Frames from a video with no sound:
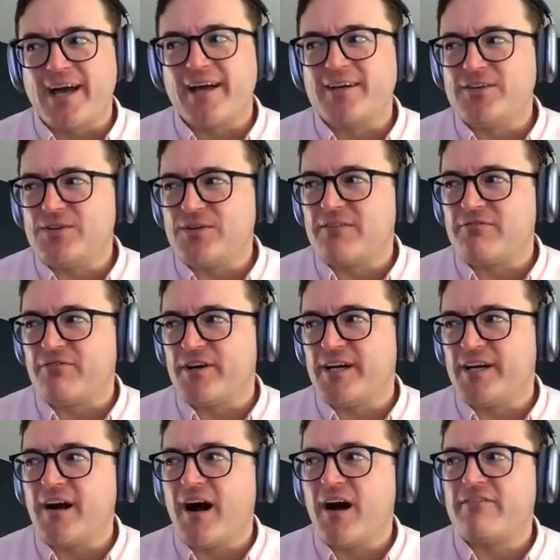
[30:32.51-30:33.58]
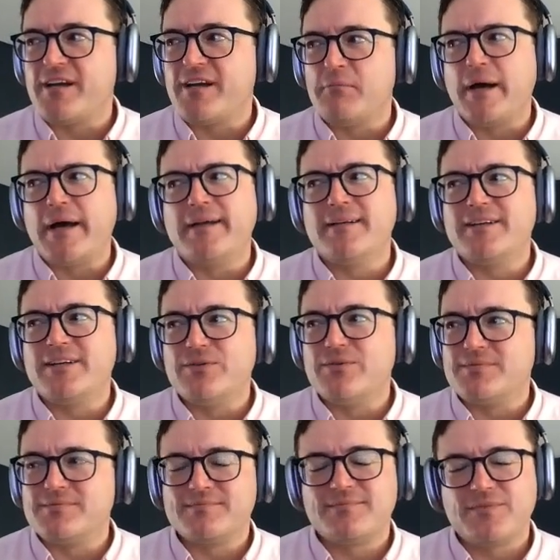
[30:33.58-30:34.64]
Yeah, you do get free coffee, but
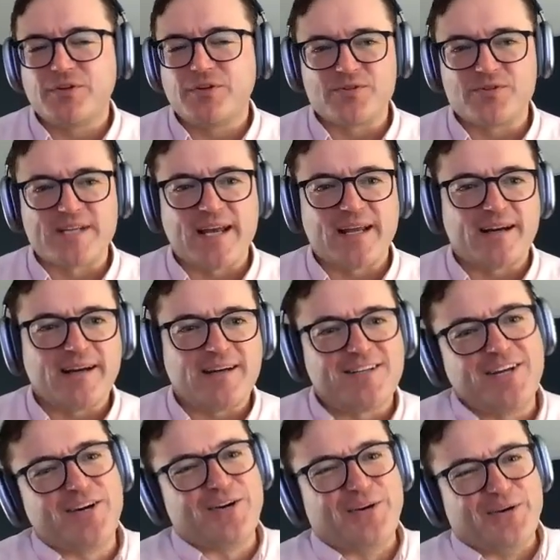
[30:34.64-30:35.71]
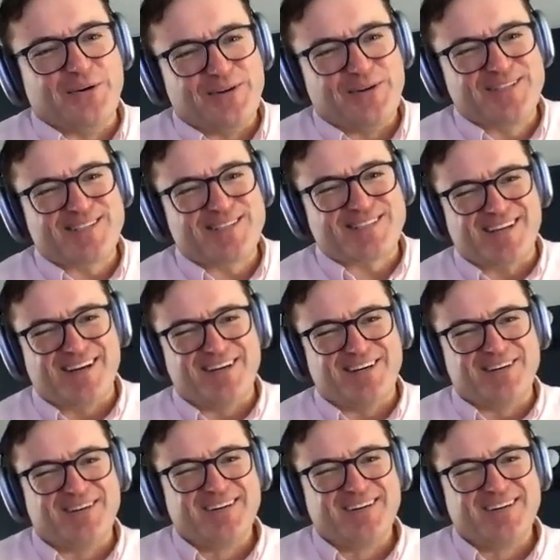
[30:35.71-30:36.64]
you lose your sanity too. So